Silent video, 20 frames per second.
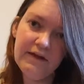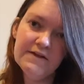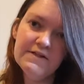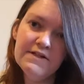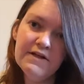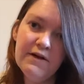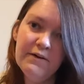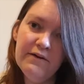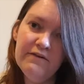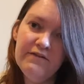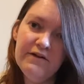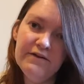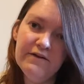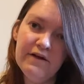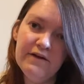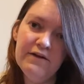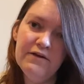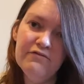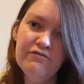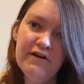So if you know
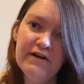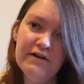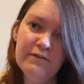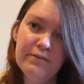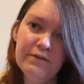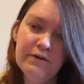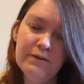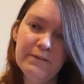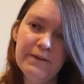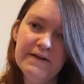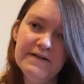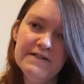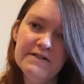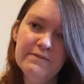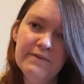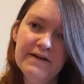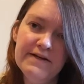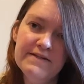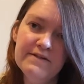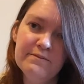you've written a blog post
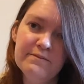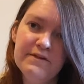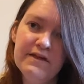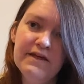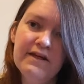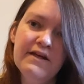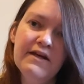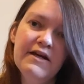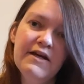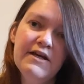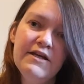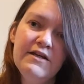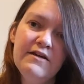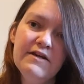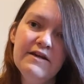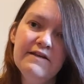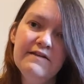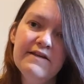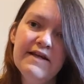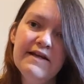about something, you
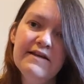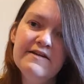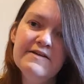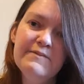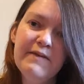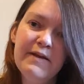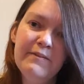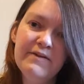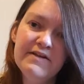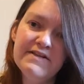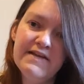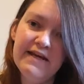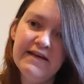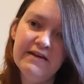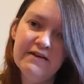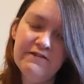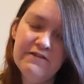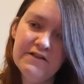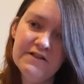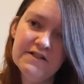can then maybe
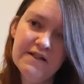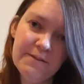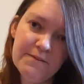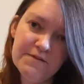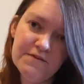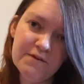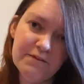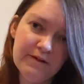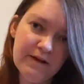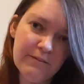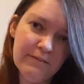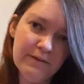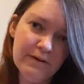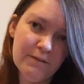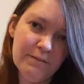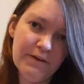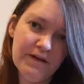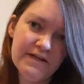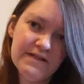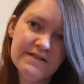take a few tips from that
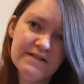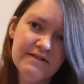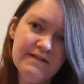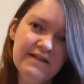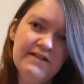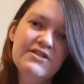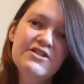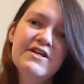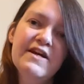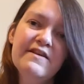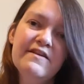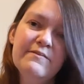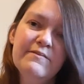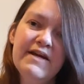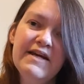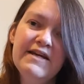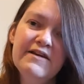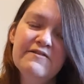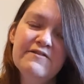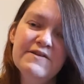blog post and then share them
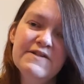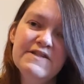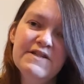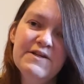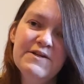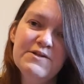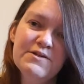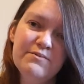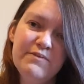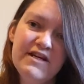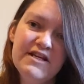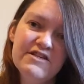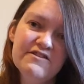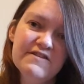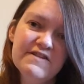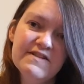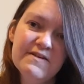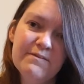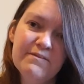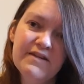later on social media
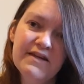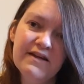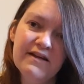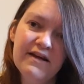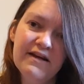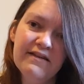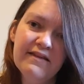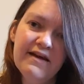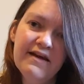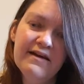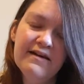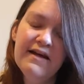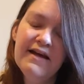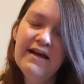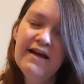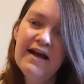or something like that.